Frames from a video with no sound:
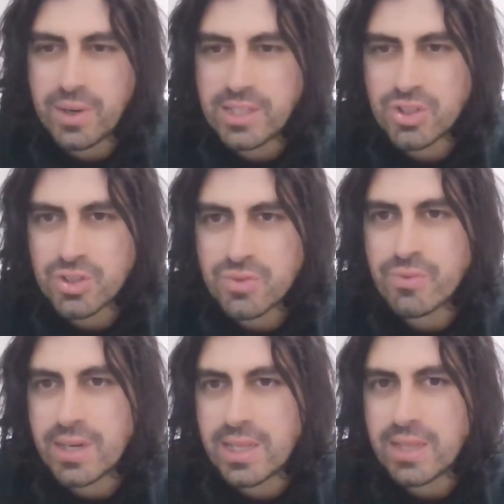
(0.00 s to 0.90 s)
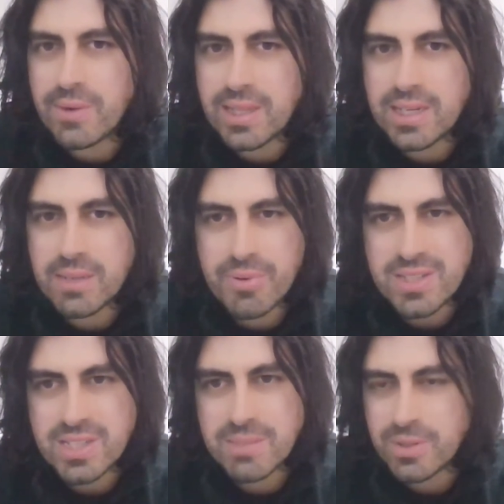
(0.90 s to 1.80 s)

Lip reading: It's just really, really depressing.